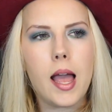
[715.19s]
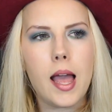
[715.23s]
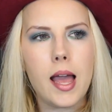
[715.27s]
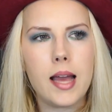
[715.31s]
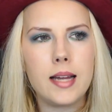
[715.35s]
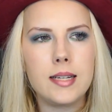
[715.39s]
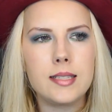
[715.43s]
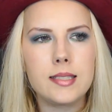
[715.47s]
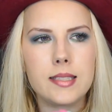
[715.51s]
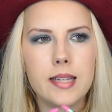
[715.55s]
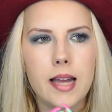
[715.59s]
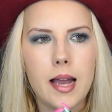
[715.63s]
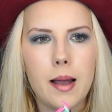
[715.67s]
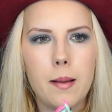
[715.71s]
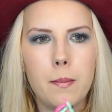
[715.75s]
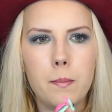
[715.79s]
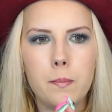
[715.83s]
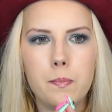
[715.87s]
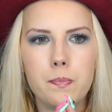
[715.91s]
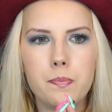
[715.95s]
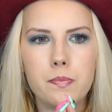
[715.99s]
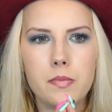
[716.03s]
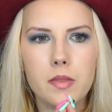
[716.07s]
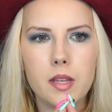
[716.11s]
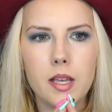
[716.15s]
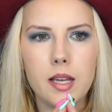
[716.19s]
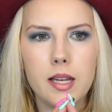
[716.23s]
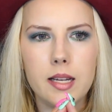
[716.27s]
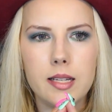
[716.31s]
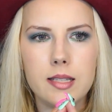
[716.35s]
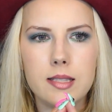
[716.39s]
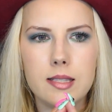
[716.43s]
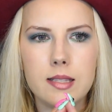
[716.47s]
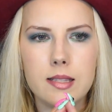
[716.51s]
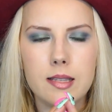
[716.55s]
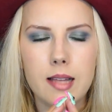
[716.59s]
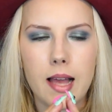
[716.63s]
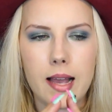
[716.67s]
And
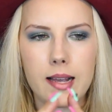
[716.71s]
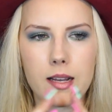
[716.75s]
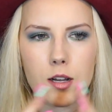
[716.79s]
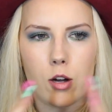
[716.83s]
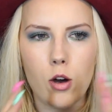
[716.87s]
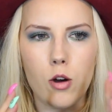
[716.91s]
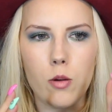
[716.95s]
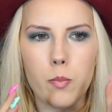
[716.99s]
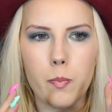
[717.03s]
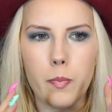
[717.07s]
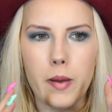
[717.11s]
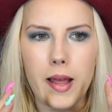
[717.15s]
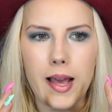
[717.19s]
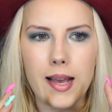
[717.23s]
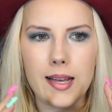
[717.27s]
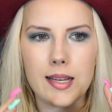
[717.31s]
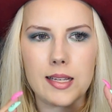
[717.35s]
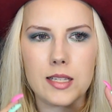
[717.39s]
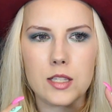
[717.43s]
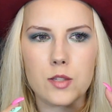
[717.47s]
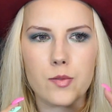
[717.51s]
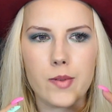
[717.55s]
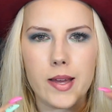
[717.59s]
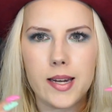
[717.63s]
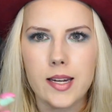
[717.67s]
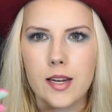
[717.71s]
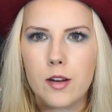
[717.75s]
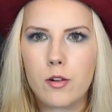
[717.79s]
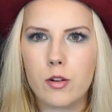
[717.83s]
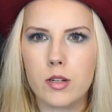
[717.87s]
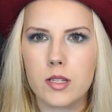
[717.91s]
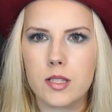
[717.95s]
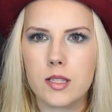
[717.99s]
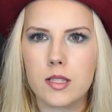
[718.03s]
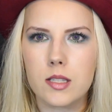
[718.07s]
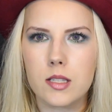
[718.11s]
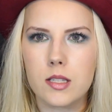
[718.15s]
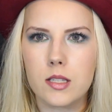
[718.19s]
it's like Code Black is when
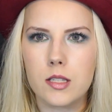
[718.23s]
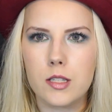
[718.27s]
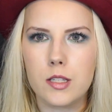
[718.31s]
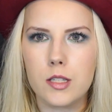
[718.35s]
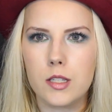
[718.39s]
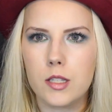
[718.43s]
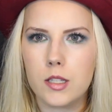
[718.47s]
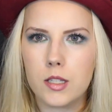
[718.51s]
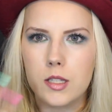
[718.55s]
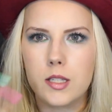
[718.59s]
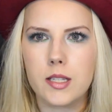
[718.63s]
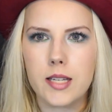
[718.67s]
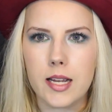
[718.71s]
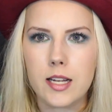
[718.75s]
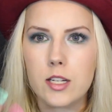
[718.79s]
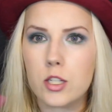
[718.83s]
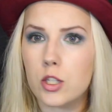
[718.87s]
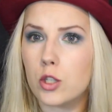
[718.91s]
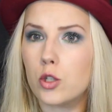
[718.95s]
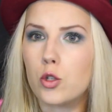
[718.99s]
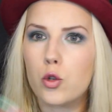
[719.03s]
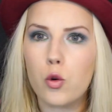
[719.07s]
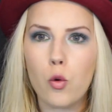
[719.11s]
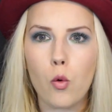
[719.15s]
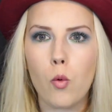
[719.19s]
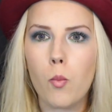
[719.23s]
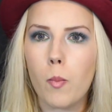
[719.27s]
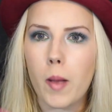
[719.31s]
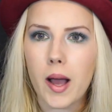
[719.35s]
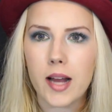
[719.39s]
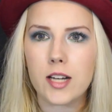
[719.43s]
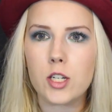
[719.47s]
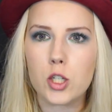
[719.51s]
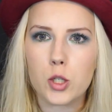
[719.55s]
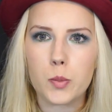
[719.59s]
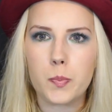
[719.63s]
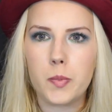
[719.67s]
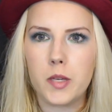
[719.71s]
there's too
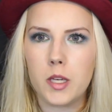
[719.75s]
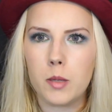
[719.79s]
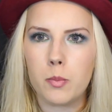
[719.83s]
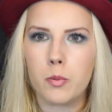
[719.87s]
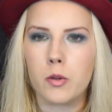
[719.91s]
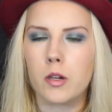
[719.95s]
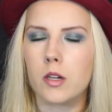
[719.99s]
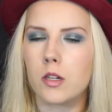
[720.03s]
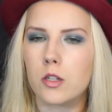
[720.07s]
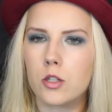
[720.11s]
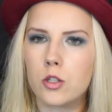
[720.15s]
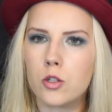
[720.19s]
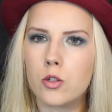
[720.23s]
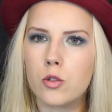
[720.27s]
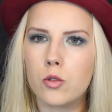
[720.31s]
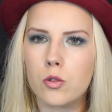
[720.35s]
much people,